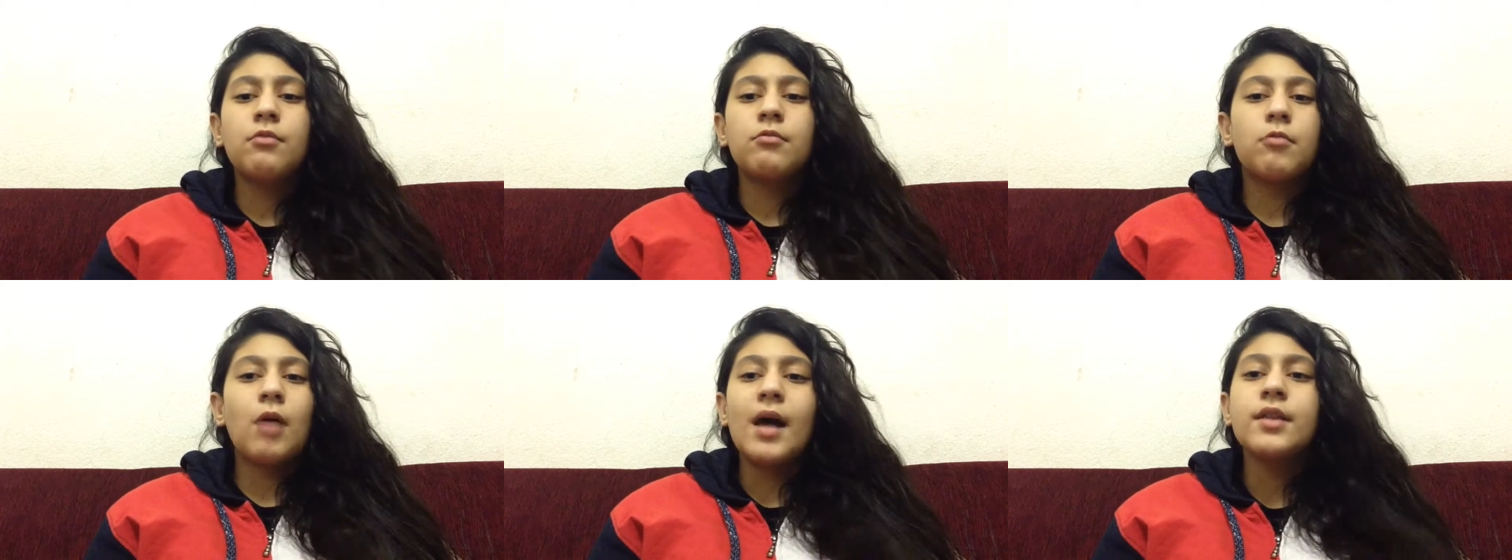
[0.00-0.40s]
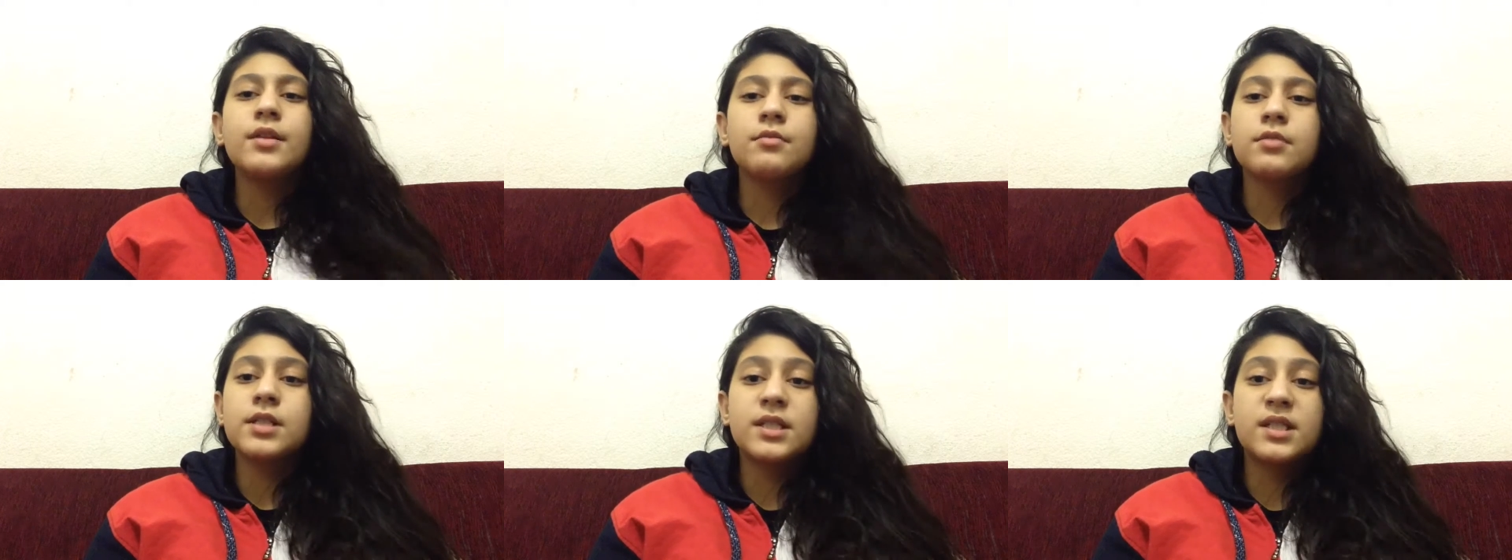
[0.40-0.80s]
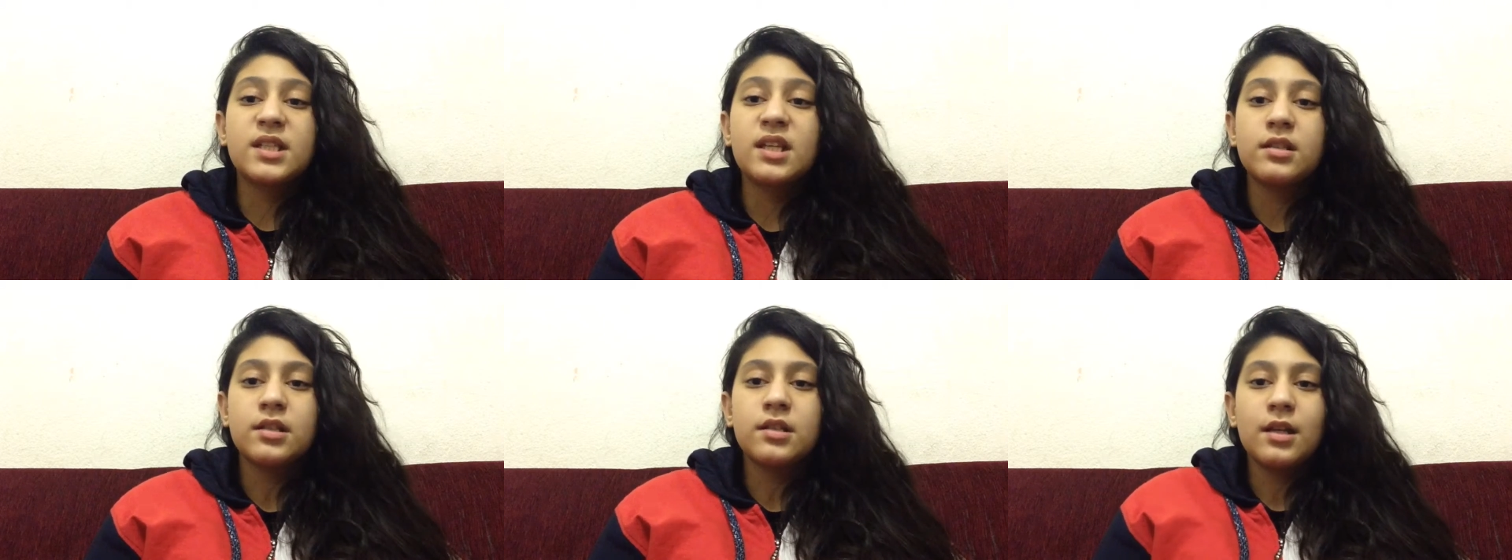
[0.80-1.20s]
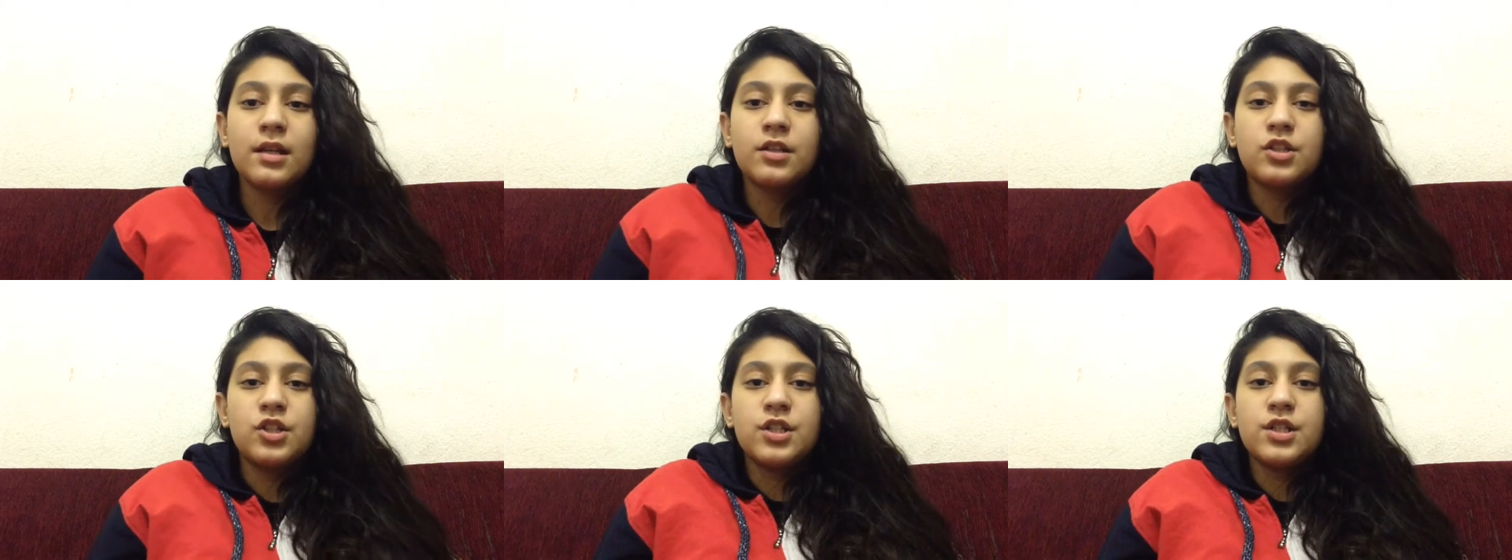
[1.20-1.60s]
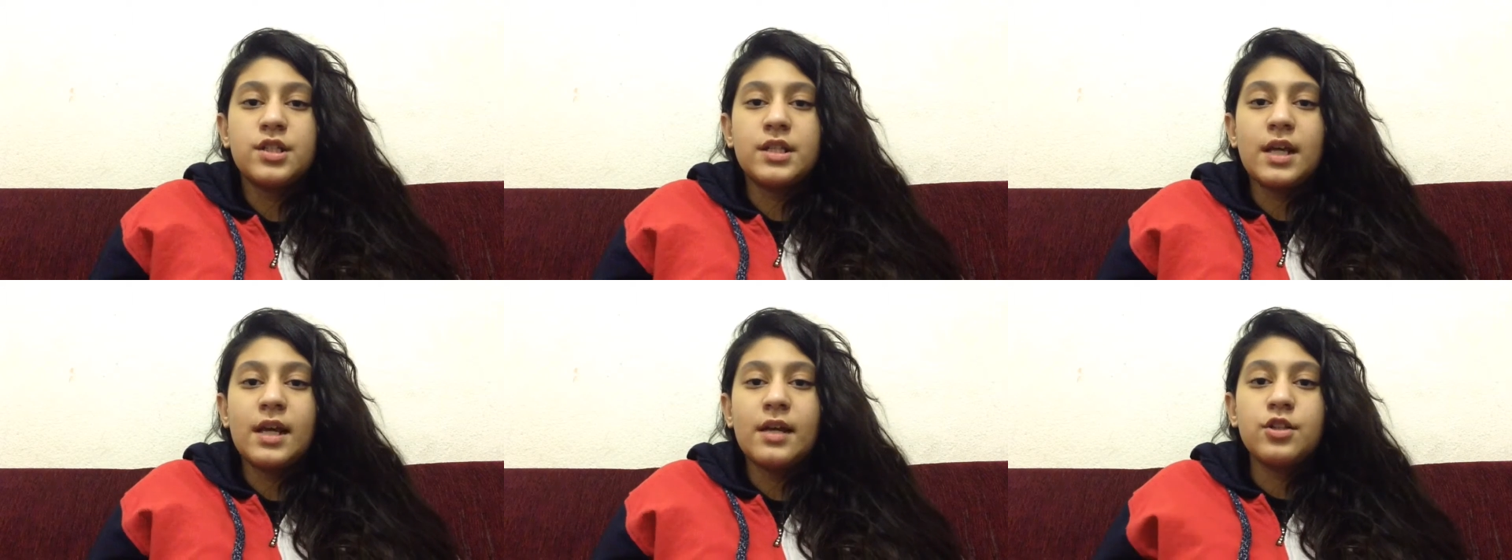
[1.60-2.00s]
why they will sell it? Like she's
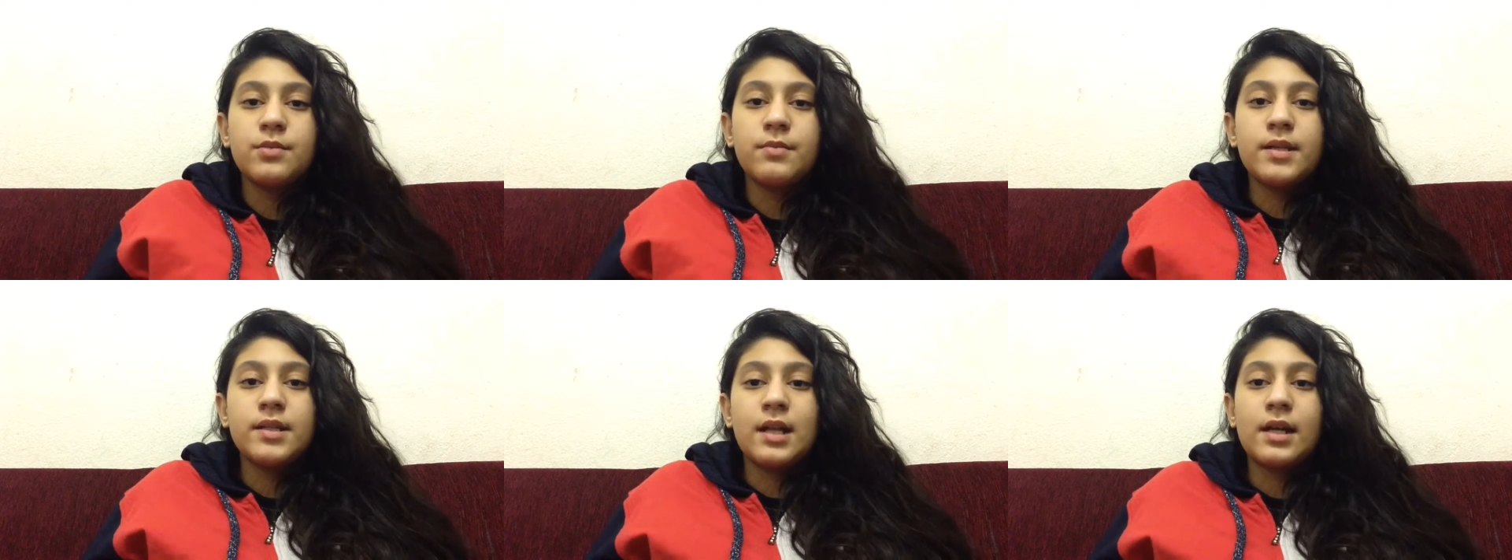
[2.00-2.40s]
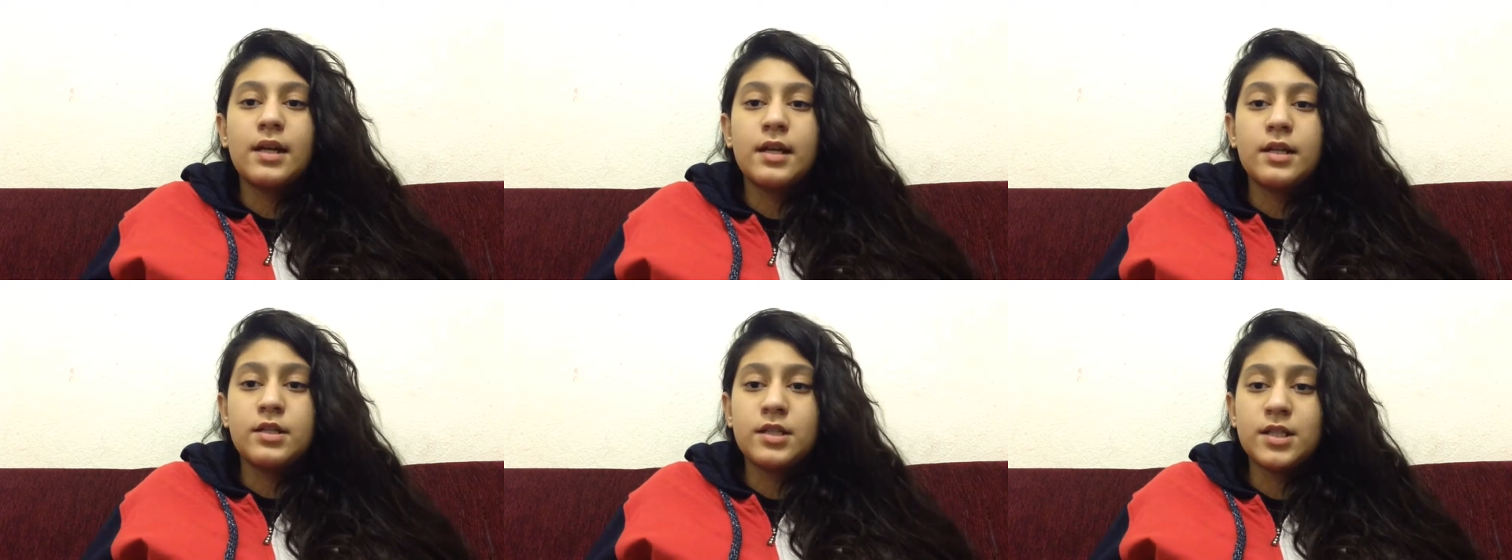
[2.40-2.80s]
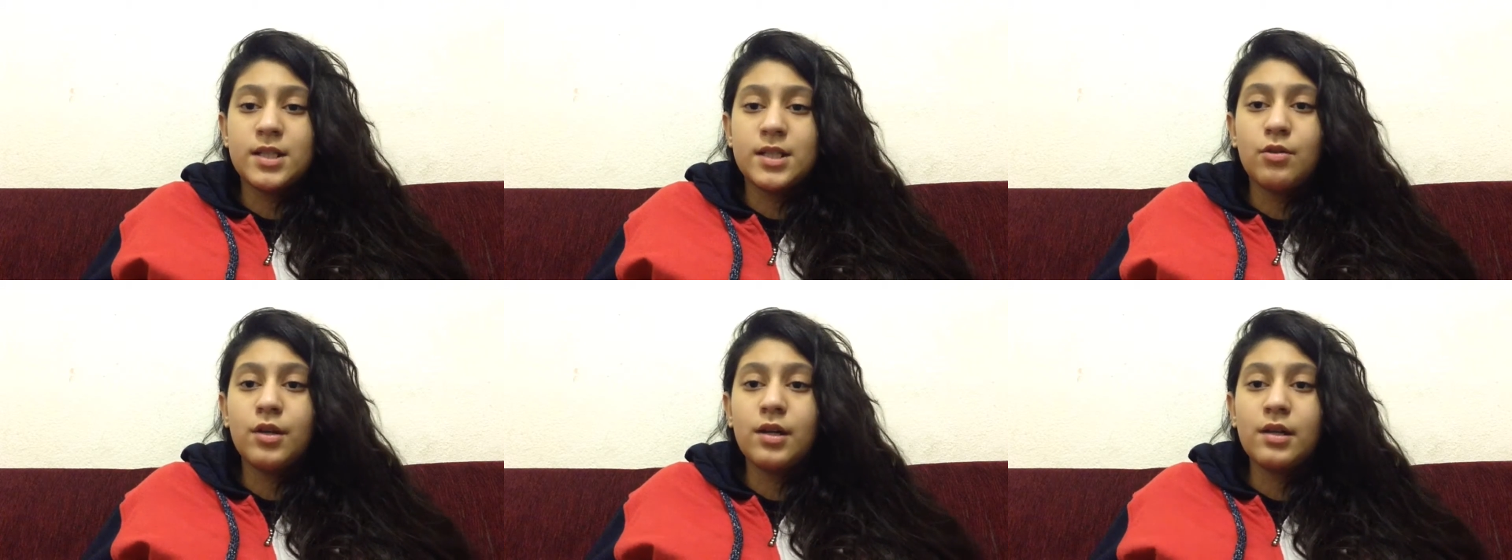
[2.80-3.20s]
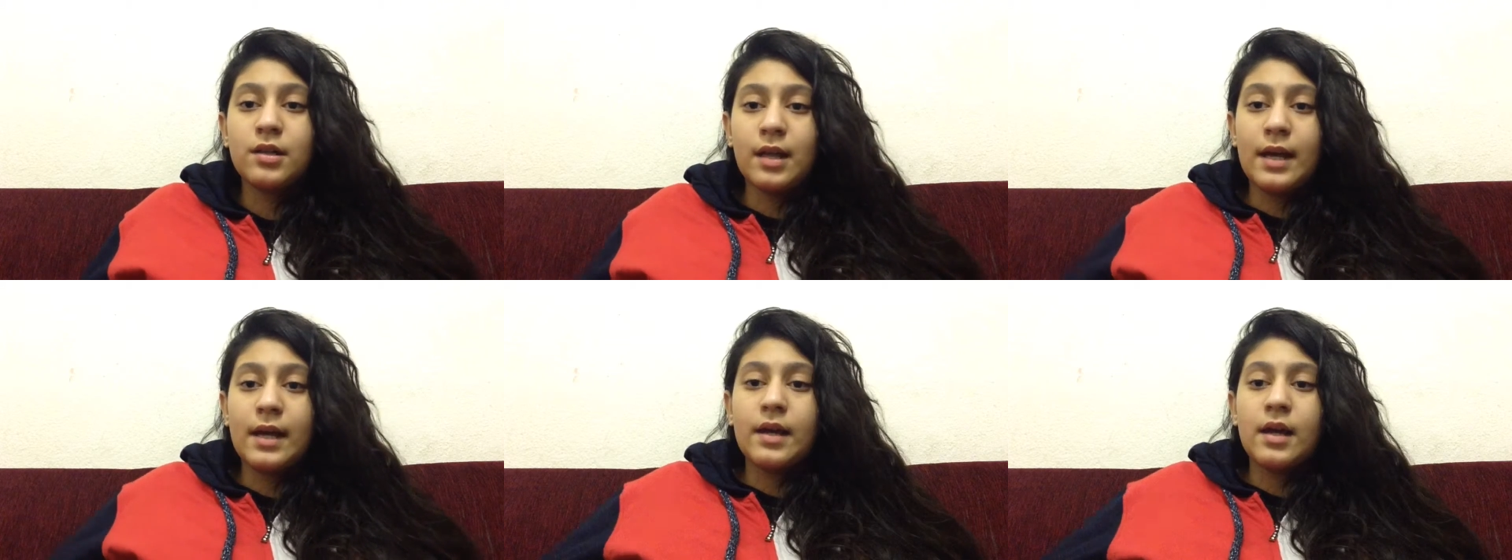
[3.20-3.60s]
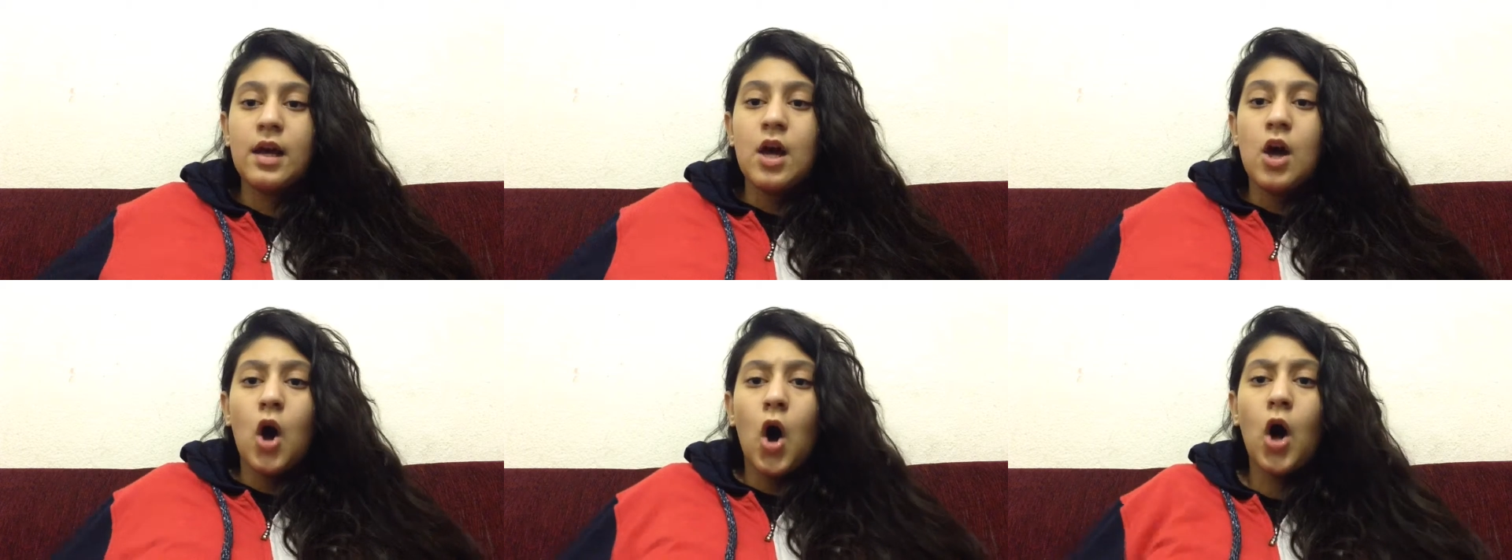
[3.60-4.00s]
saying to me, like it's looking like
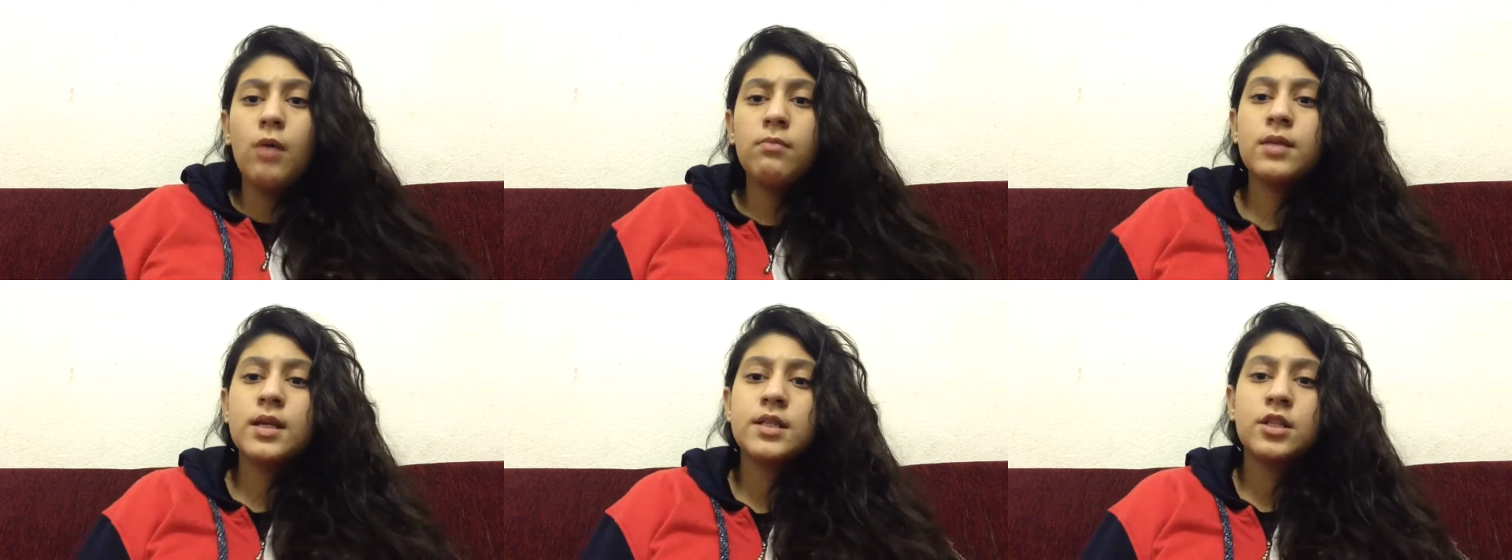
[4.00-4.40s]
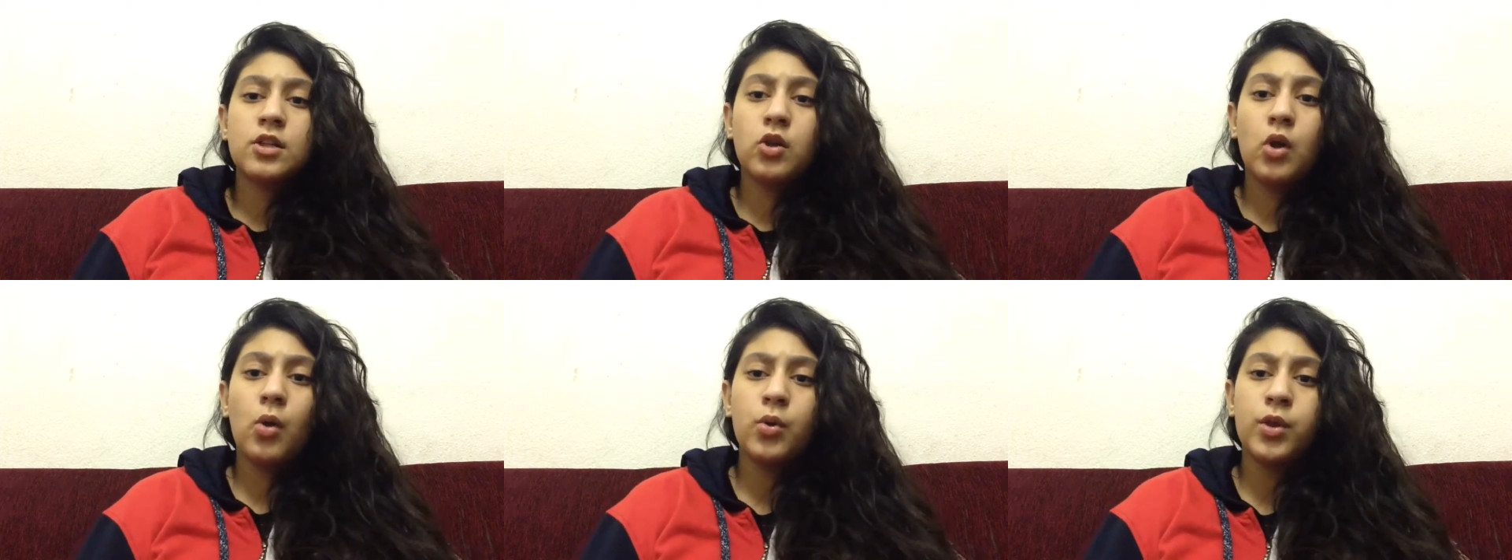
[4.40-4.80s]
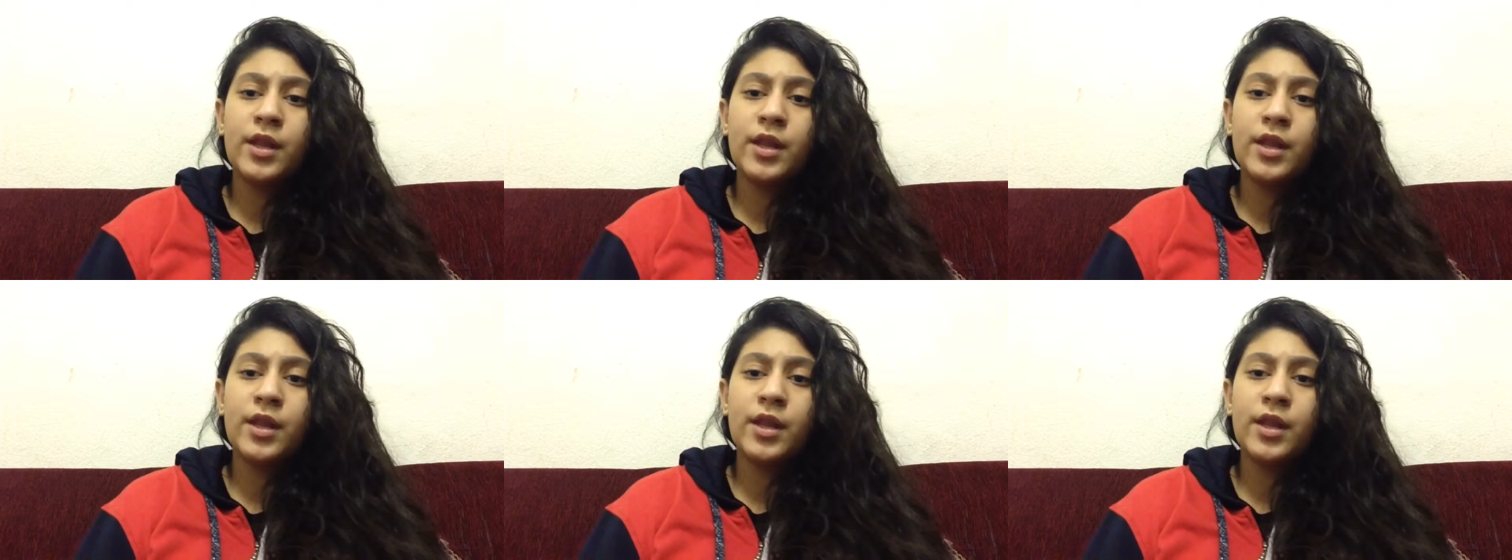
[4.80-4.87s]
homeless clothes.